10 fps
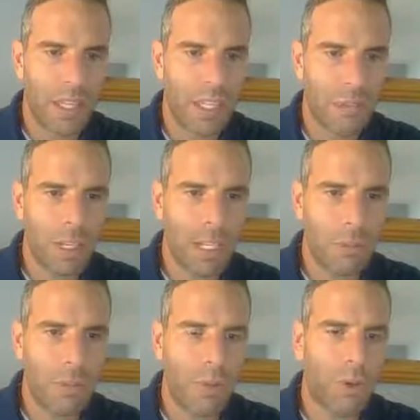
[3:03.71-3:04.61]
This will
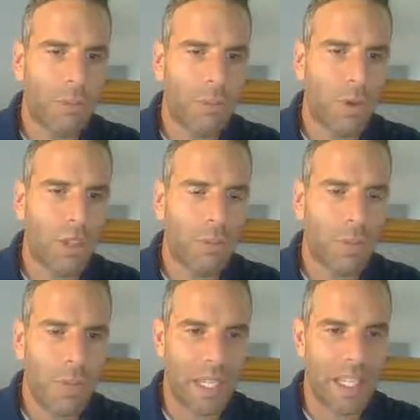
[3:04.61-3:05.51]
become more important
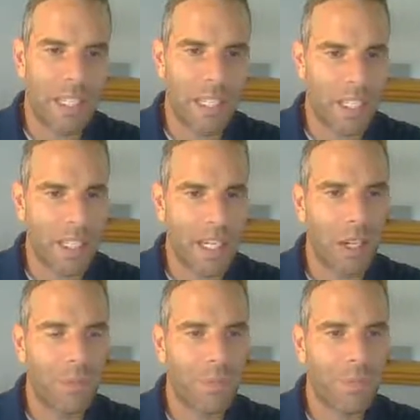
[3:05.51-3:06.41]
when we get to
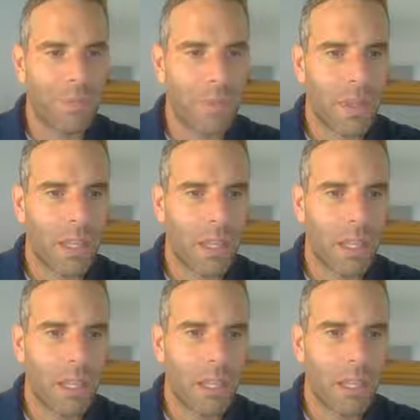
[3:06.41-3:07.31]
Excel,
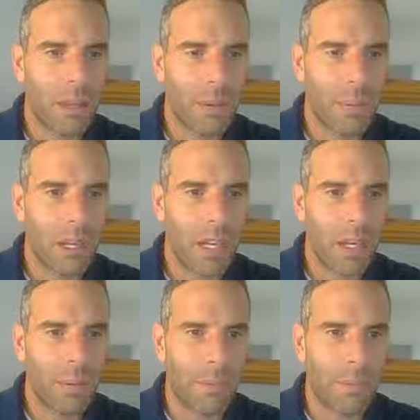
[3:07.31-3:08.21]
but
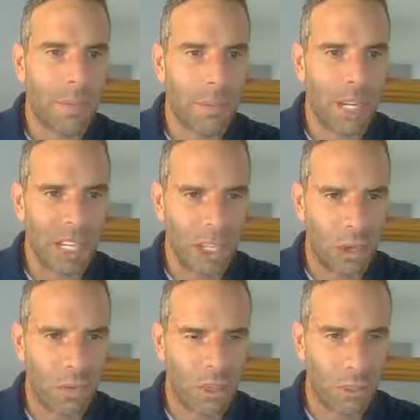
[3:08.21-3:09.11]
I'm not going to
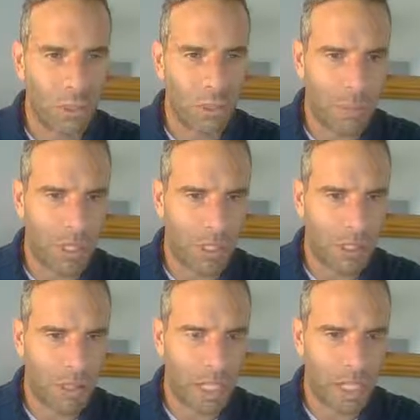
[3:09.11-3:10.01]
go over too many print
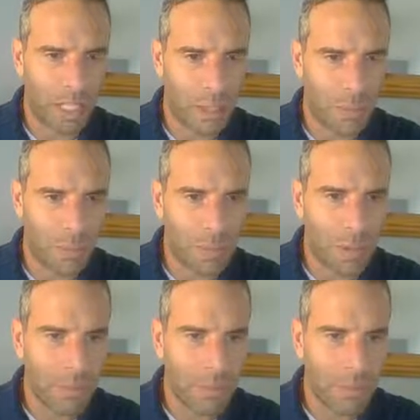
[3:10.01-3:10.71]
settings.